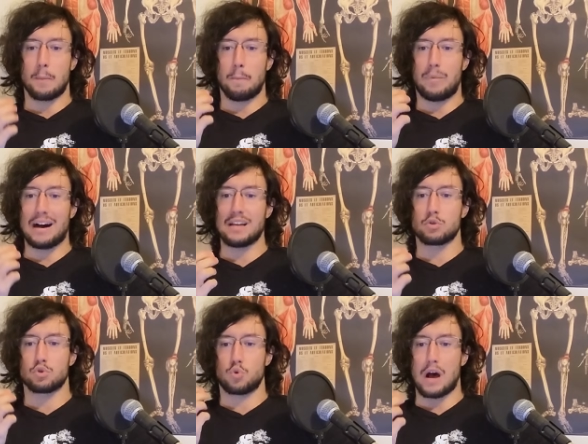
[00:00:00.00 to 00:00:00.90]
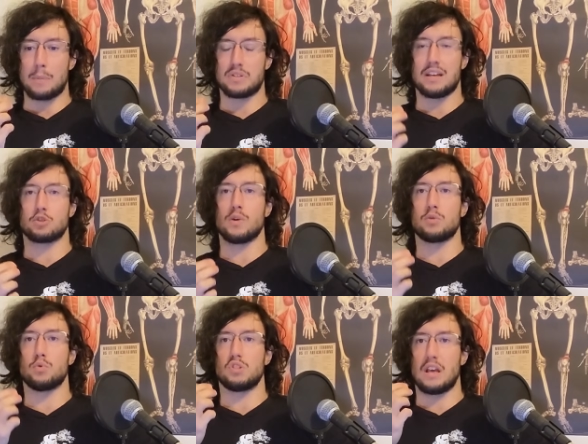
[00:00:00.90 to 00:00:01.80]
Buy straps. It's
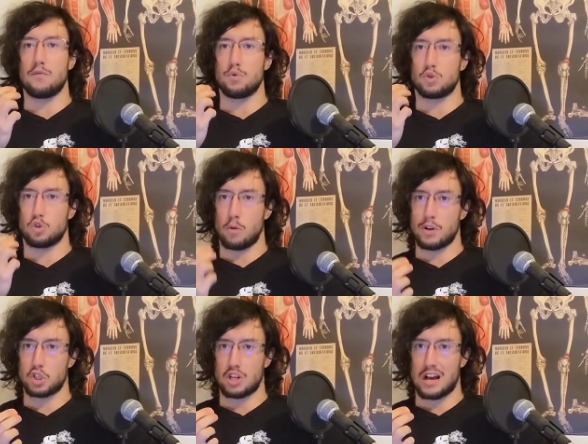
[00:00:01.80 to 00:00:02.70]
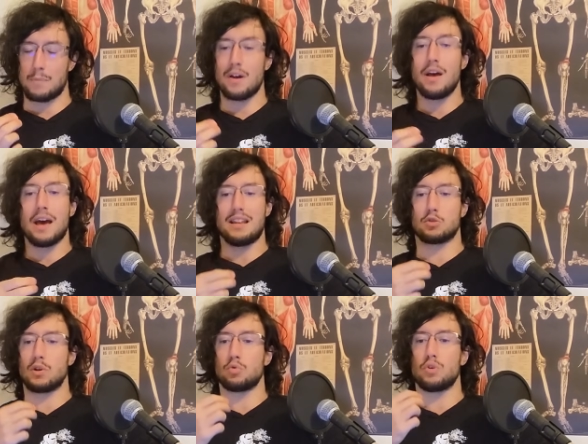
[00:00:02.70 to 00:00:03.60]
going to save you so much time and
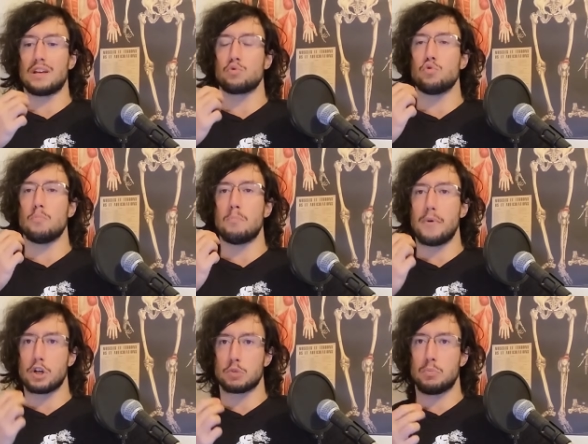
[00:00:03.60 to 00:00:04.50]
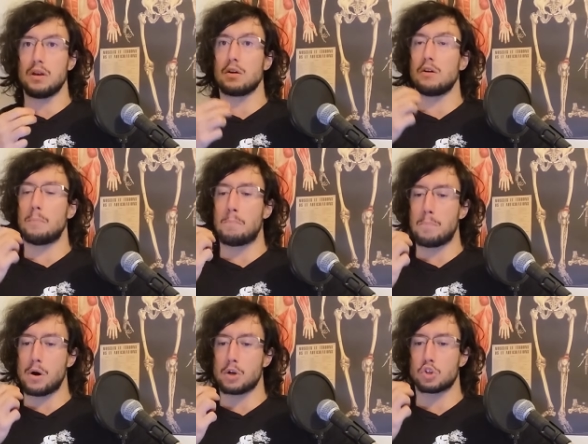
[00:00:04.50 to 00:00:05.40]
it's going to get you much bigger,
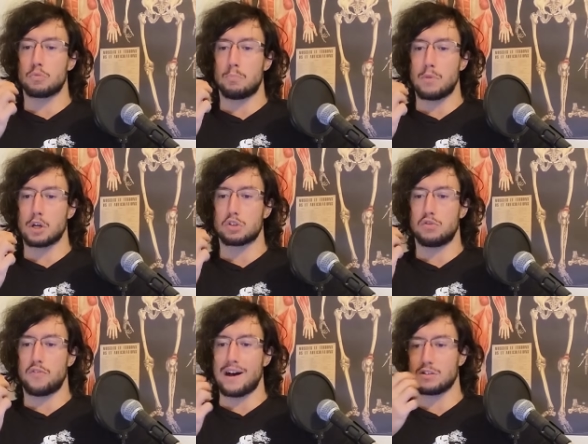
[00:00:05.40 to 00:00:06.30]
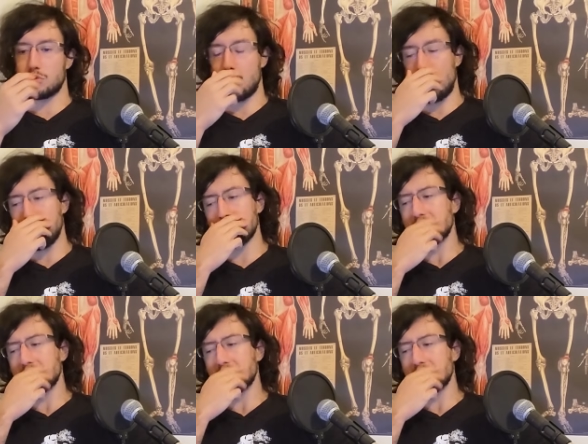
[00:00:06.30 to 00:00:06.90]
much, much faster.